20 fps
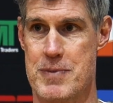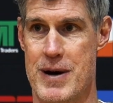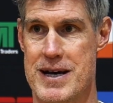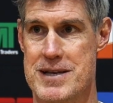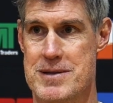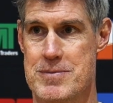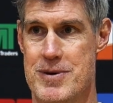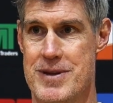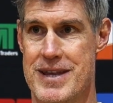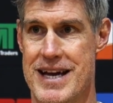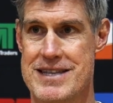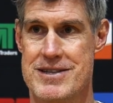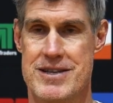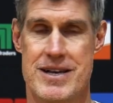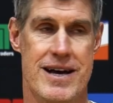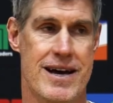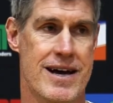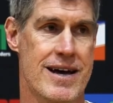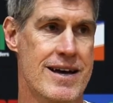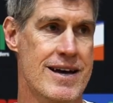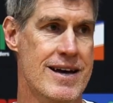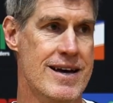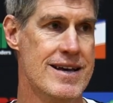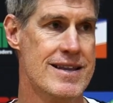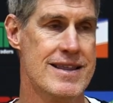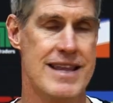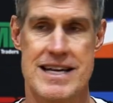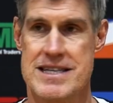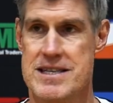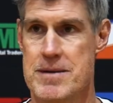possible. That's a
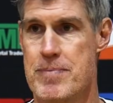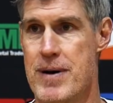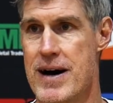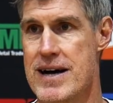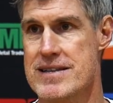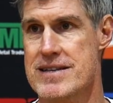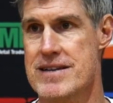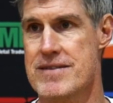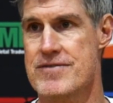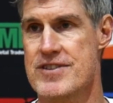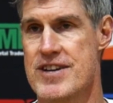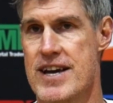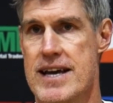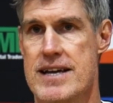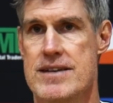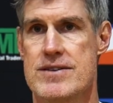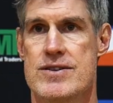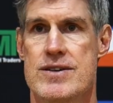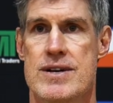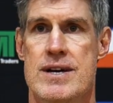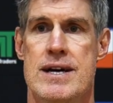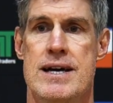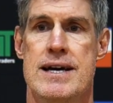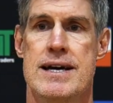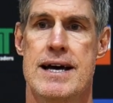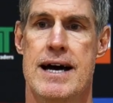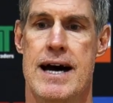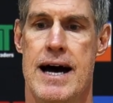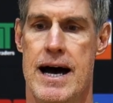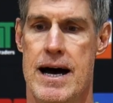positive change.
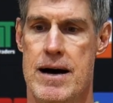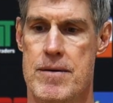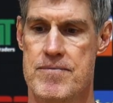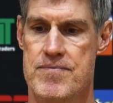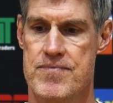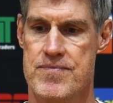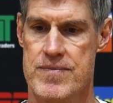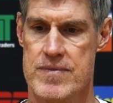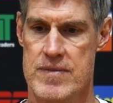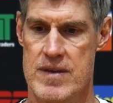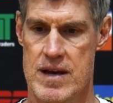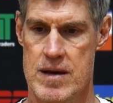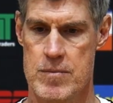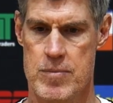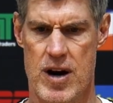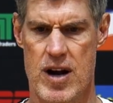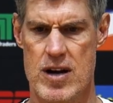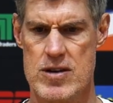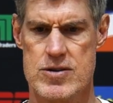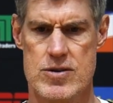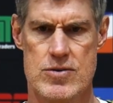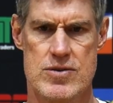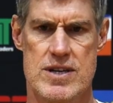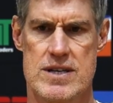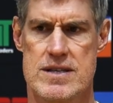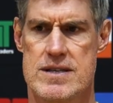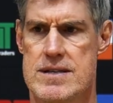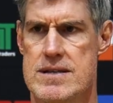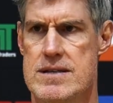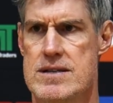But also
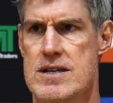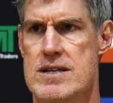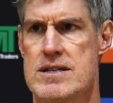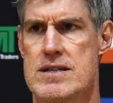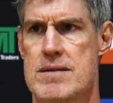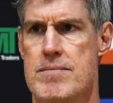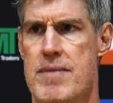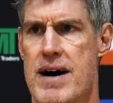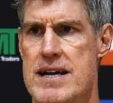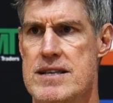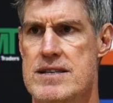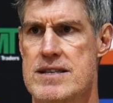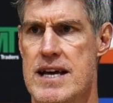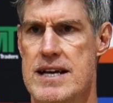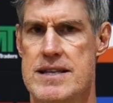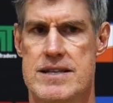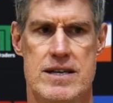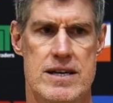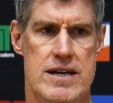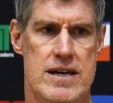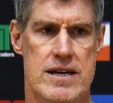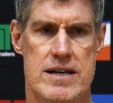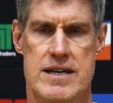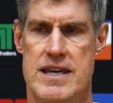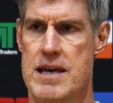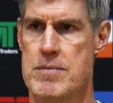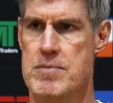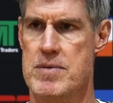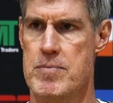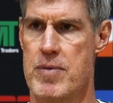just the mindset to
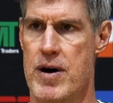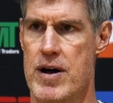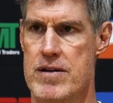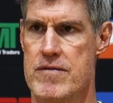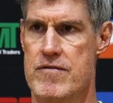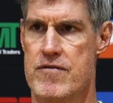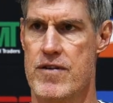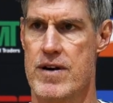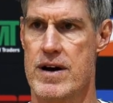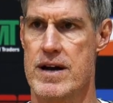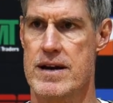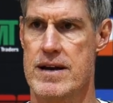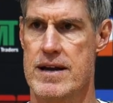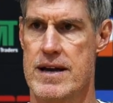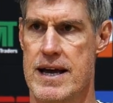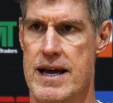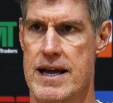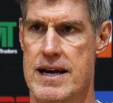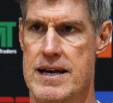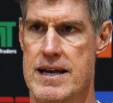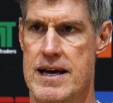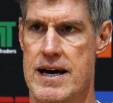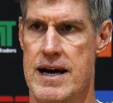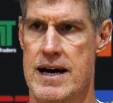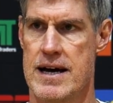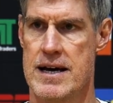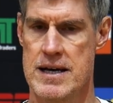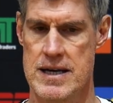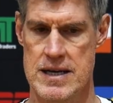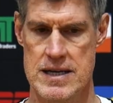keep the ball in front.
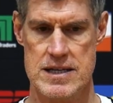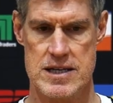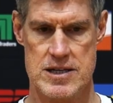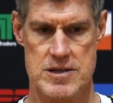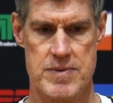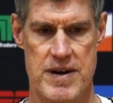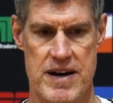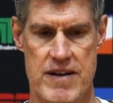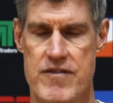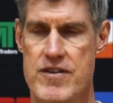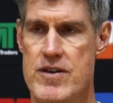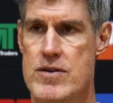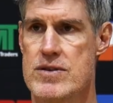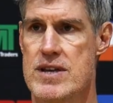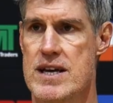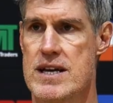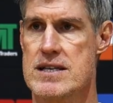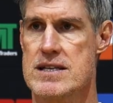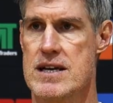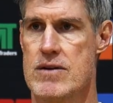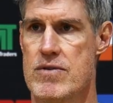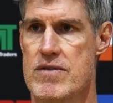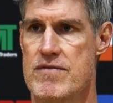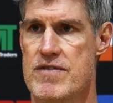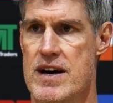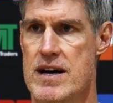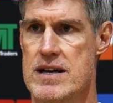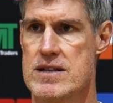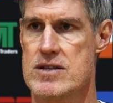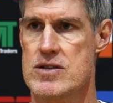And there's been a few things that
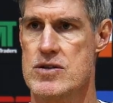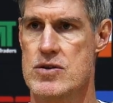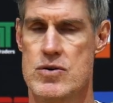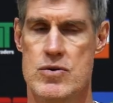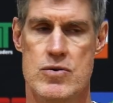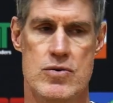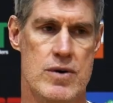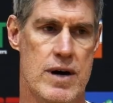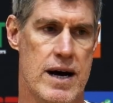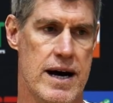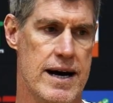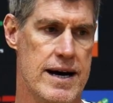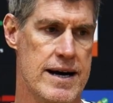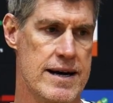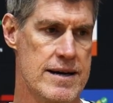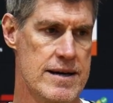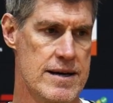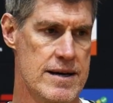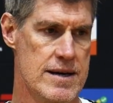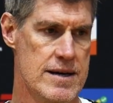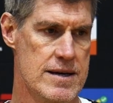we've done to